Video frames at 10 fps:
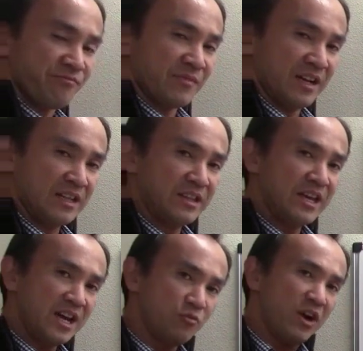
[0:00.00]
And
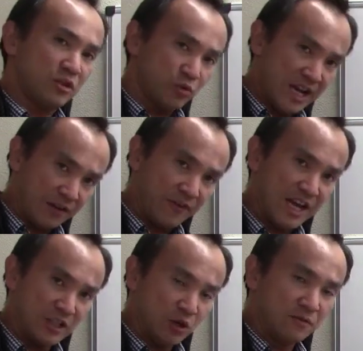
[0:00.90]
then as we
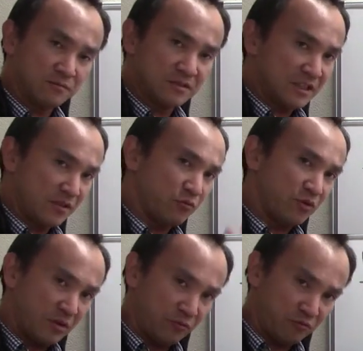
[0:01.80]
advance, now
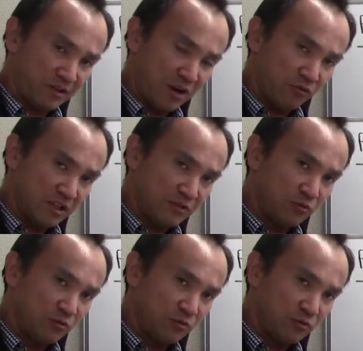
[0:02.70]
we're